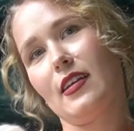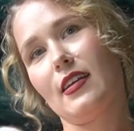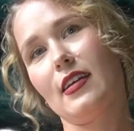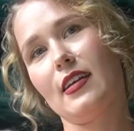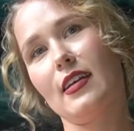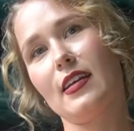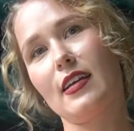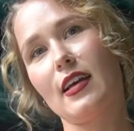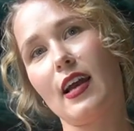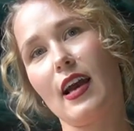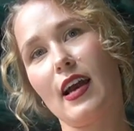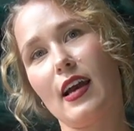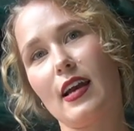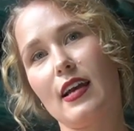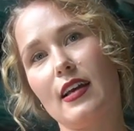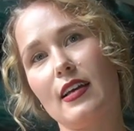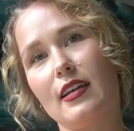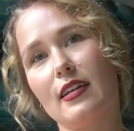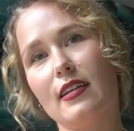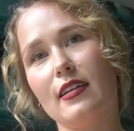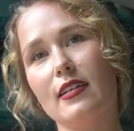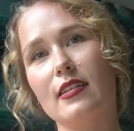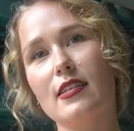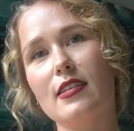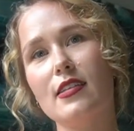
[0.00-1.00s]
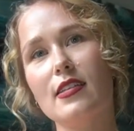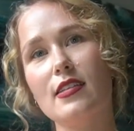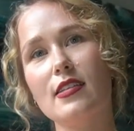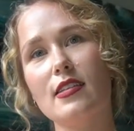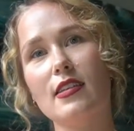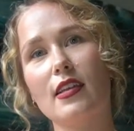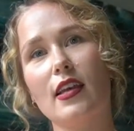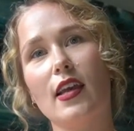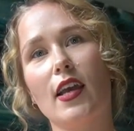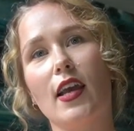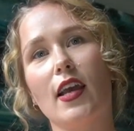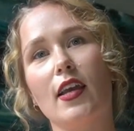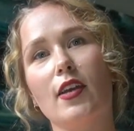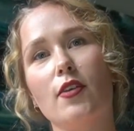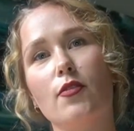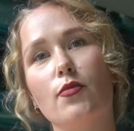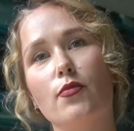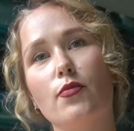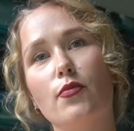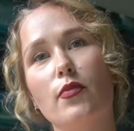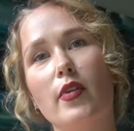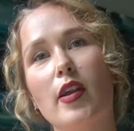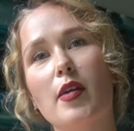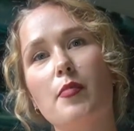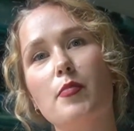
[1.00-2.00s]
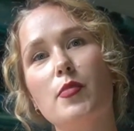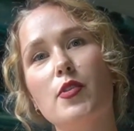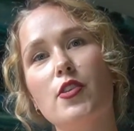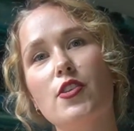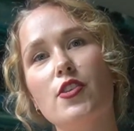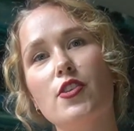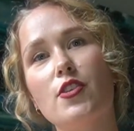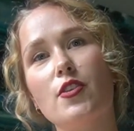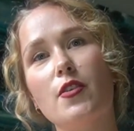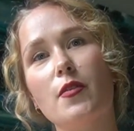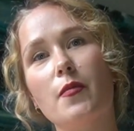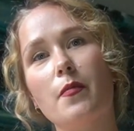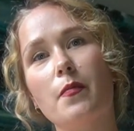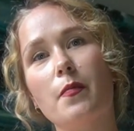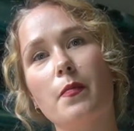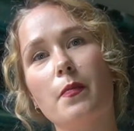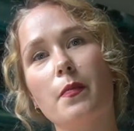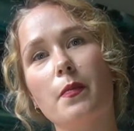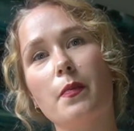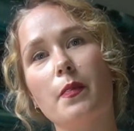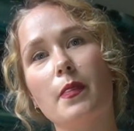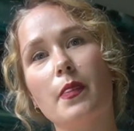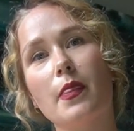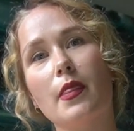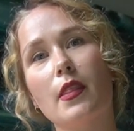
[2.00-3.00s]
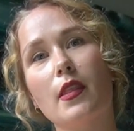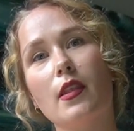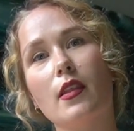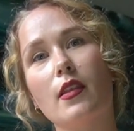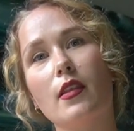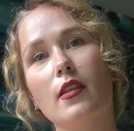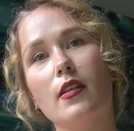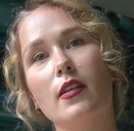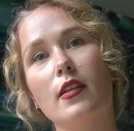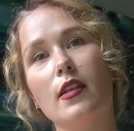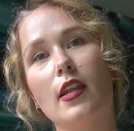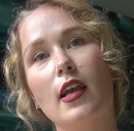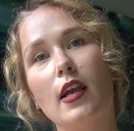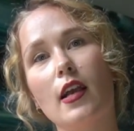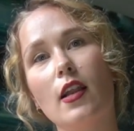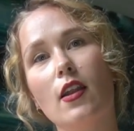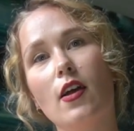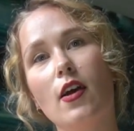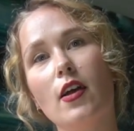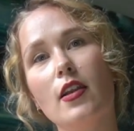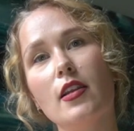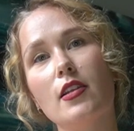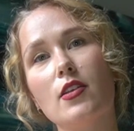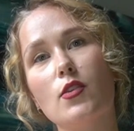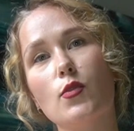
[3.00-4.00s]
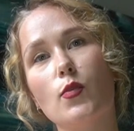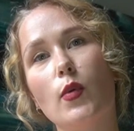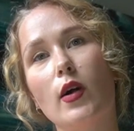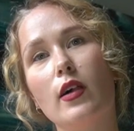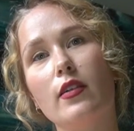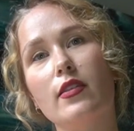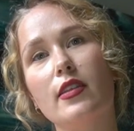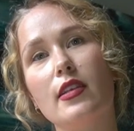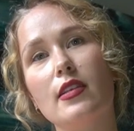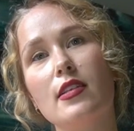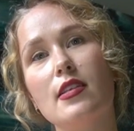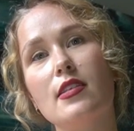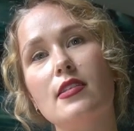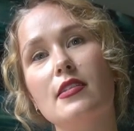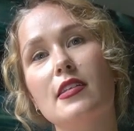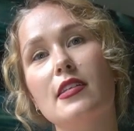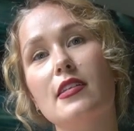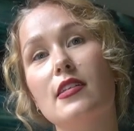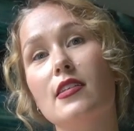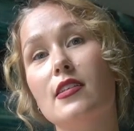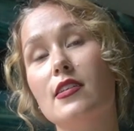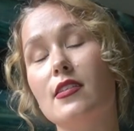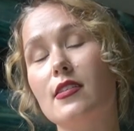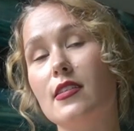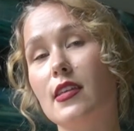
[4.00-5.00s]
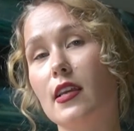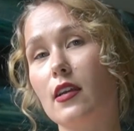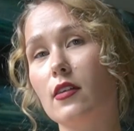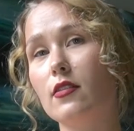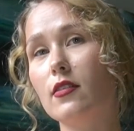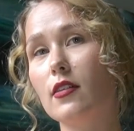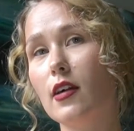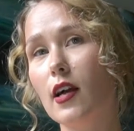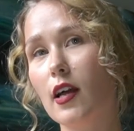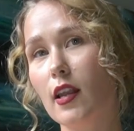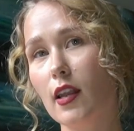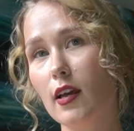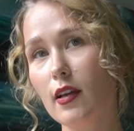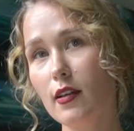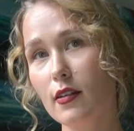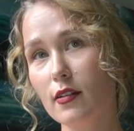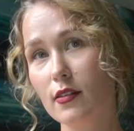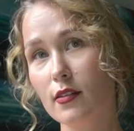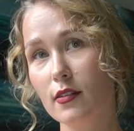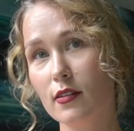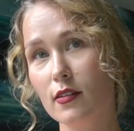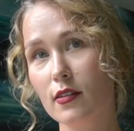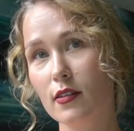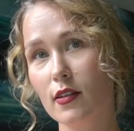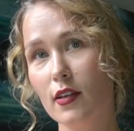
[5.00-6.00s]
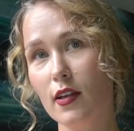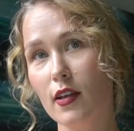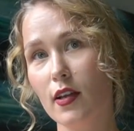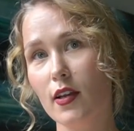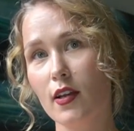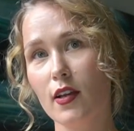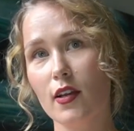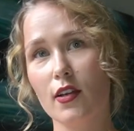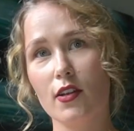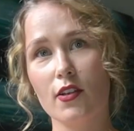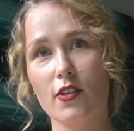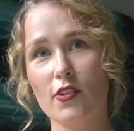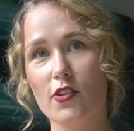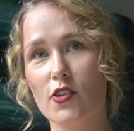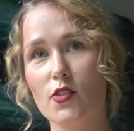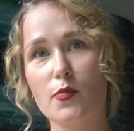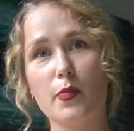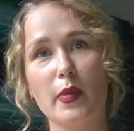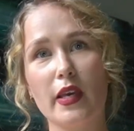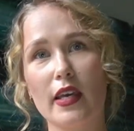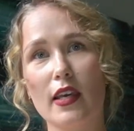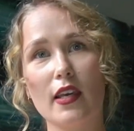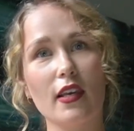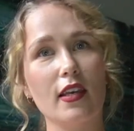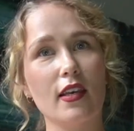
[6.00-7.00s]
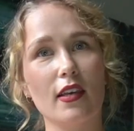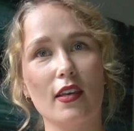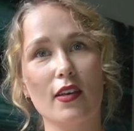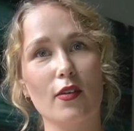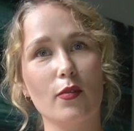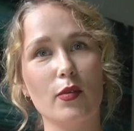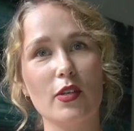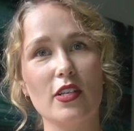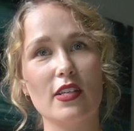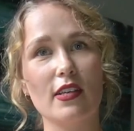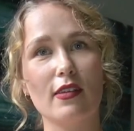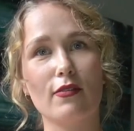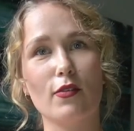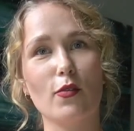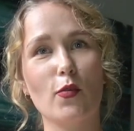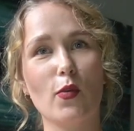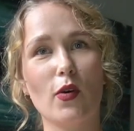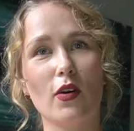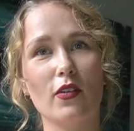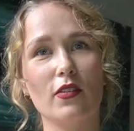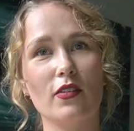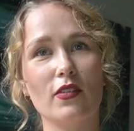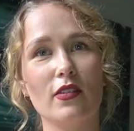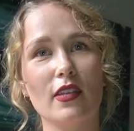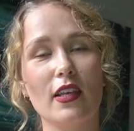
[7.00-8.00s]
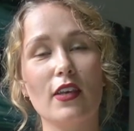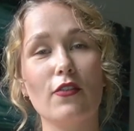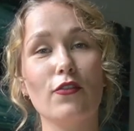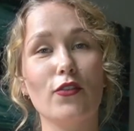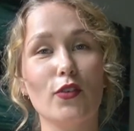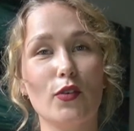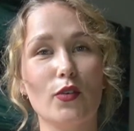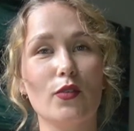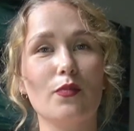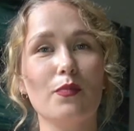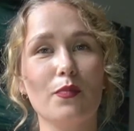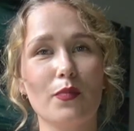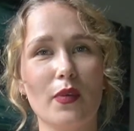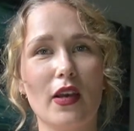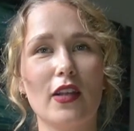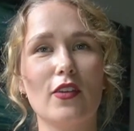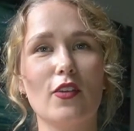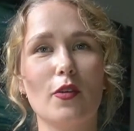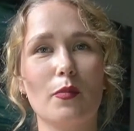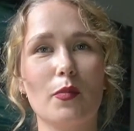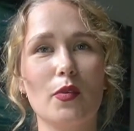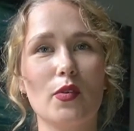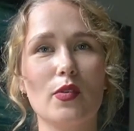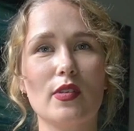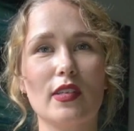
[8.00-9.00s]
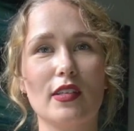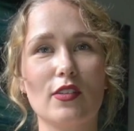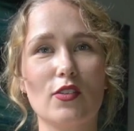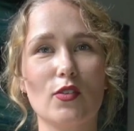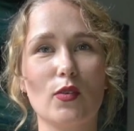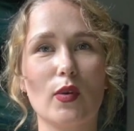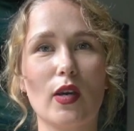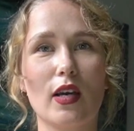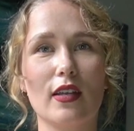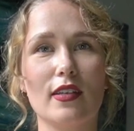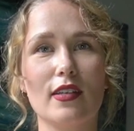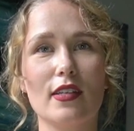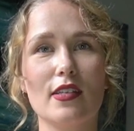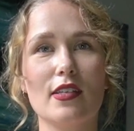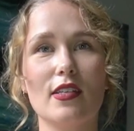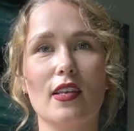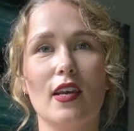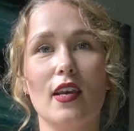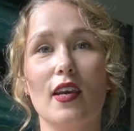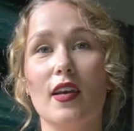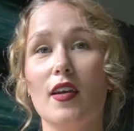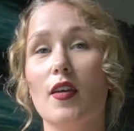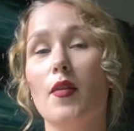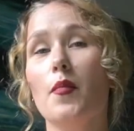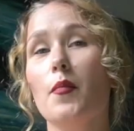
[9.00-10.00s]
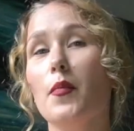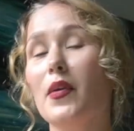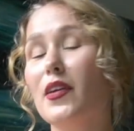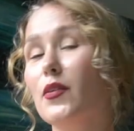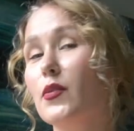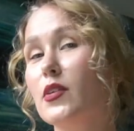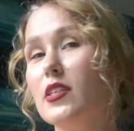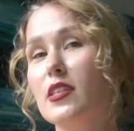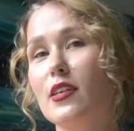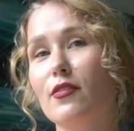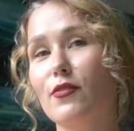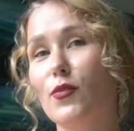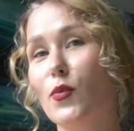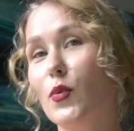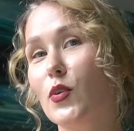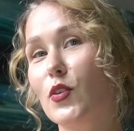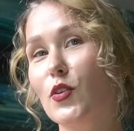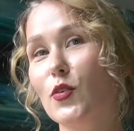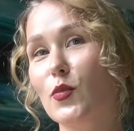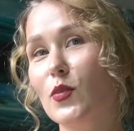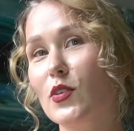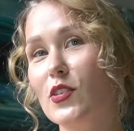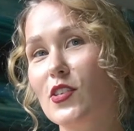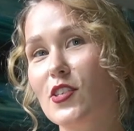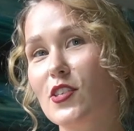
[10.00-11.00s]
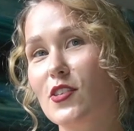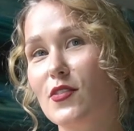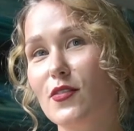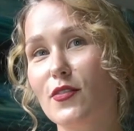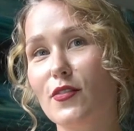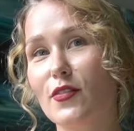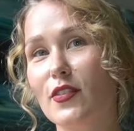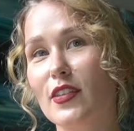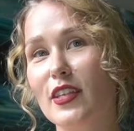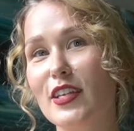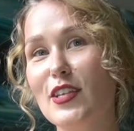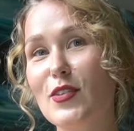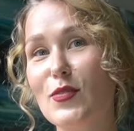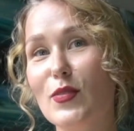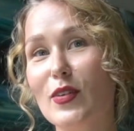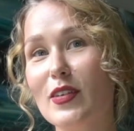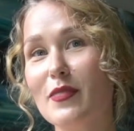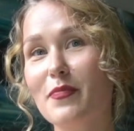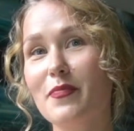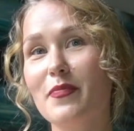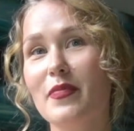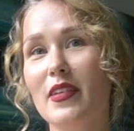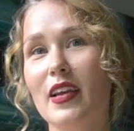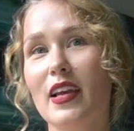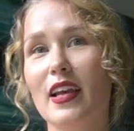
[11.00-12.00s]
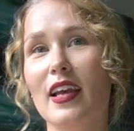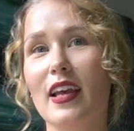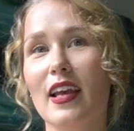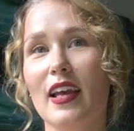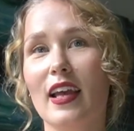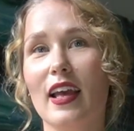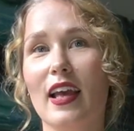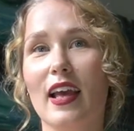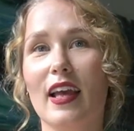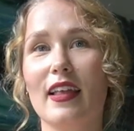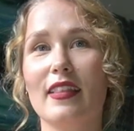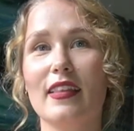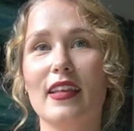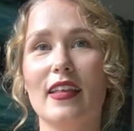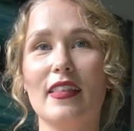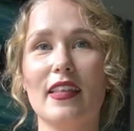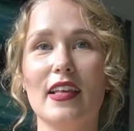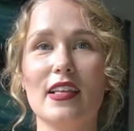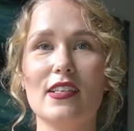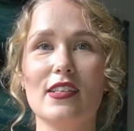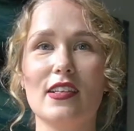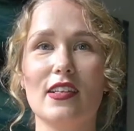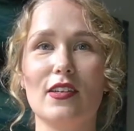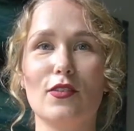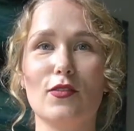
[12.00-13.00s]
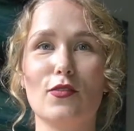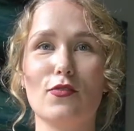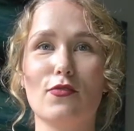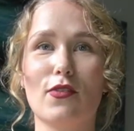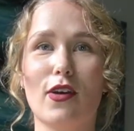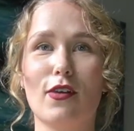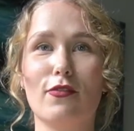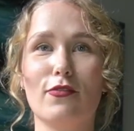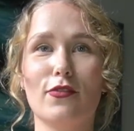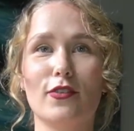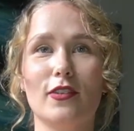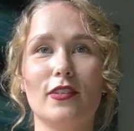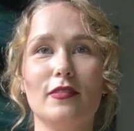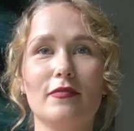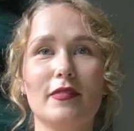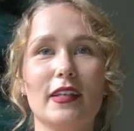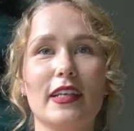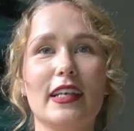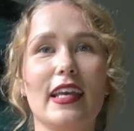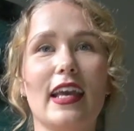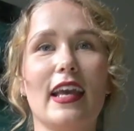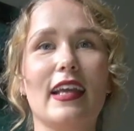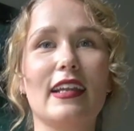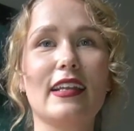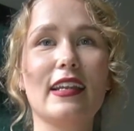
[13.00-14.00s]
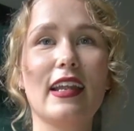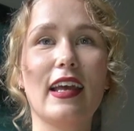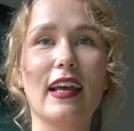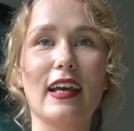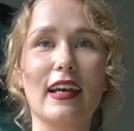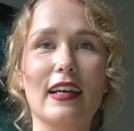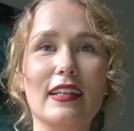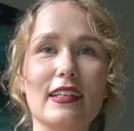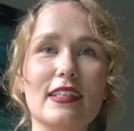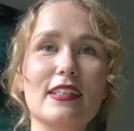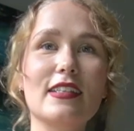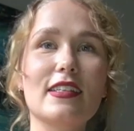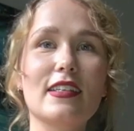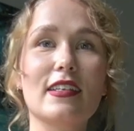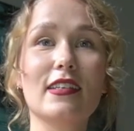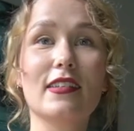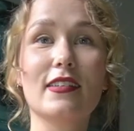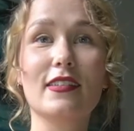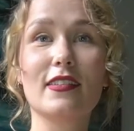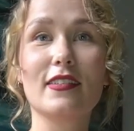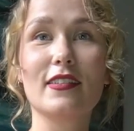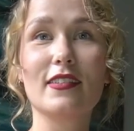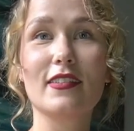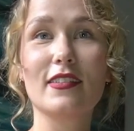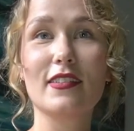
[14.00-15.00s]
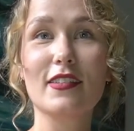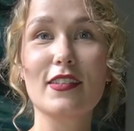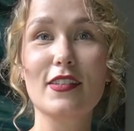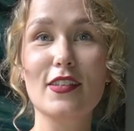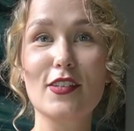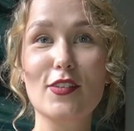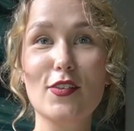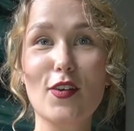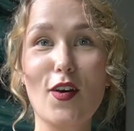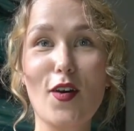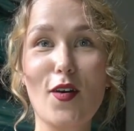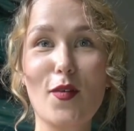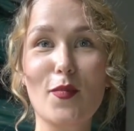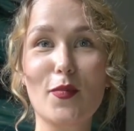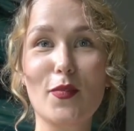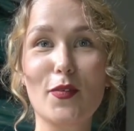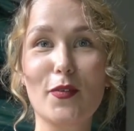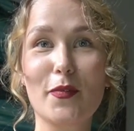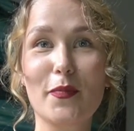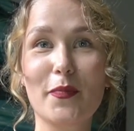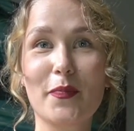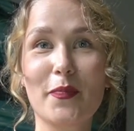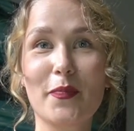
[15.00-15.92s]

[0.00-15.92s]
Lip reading: It has a ribbed neckline as well. This is knit in a single colour. Just pick whichever one. If you end up using 2 colours, pick whichever one you want for this one. And then there's a little ruffle again at the top.